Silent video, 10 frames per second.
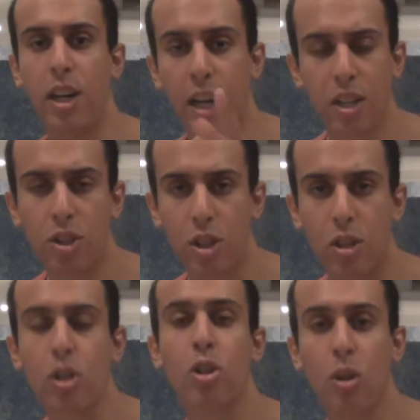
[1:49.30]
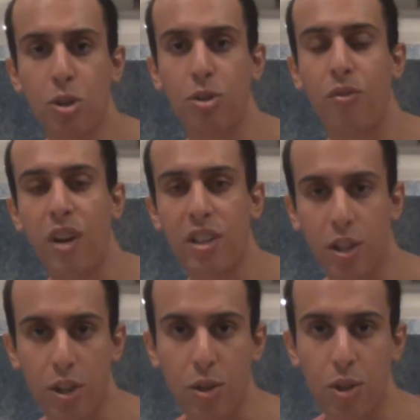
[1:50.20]
the hunter, goes to find the
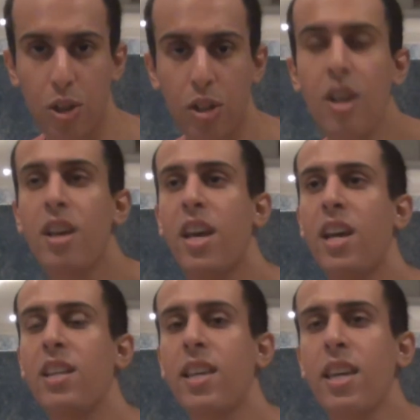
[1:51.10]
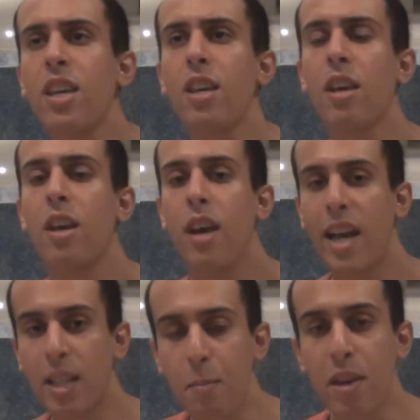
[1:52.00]
cure, and he,
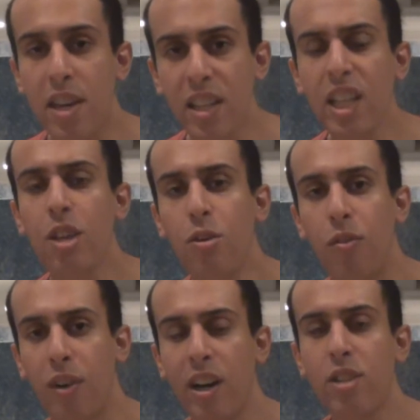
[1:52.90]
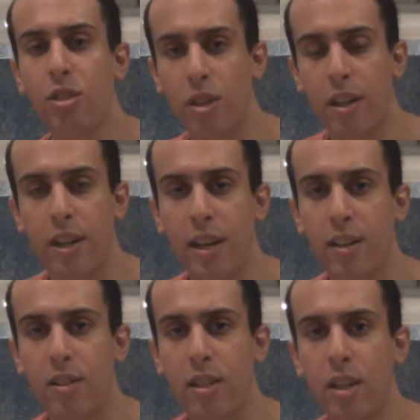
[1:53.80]
at the beginning you find your
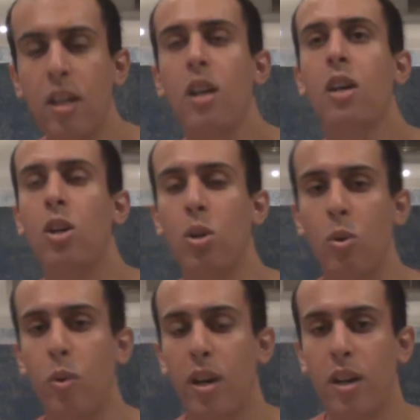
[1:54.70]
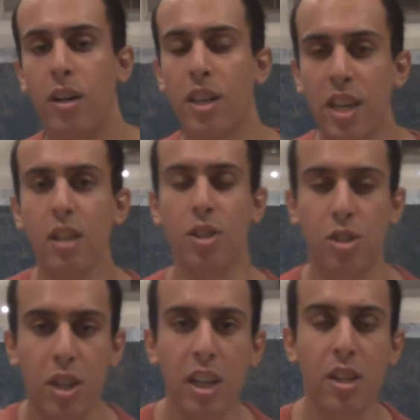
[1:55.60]
character where he or
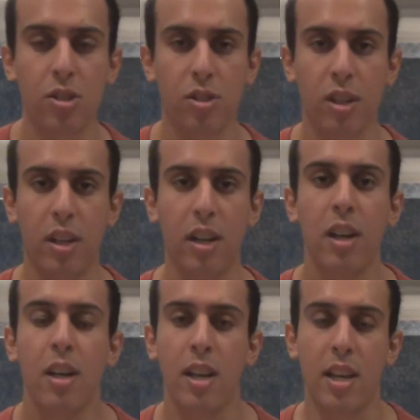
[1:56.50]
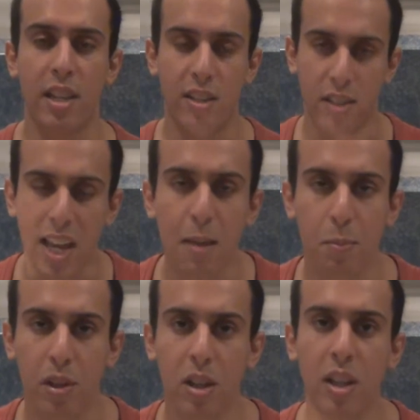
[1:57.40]
she is in a
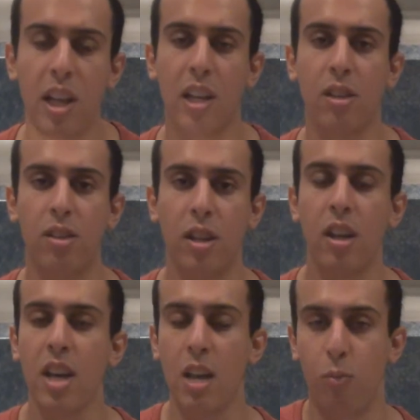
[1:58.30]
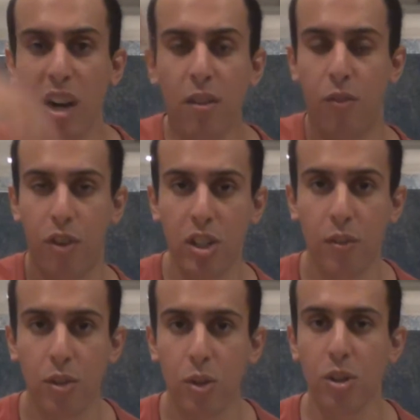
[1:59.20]
table, and right in front
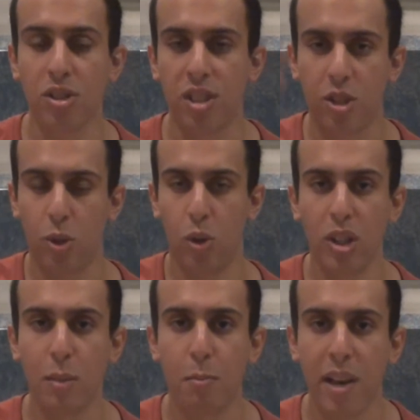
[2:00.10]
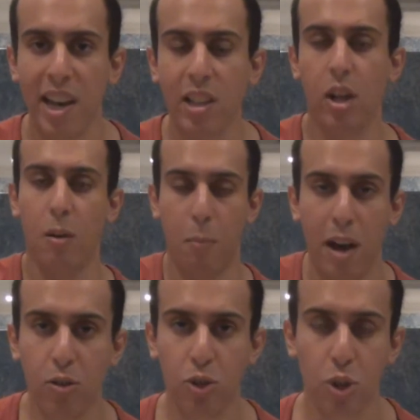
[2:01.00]
of you is this old man
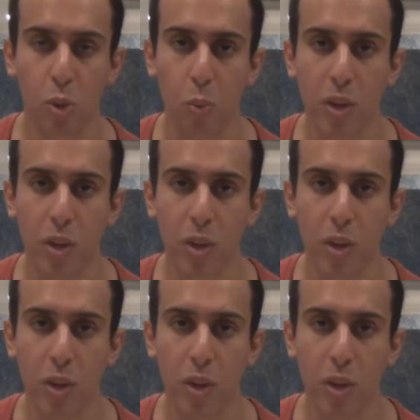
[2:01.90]
bound to a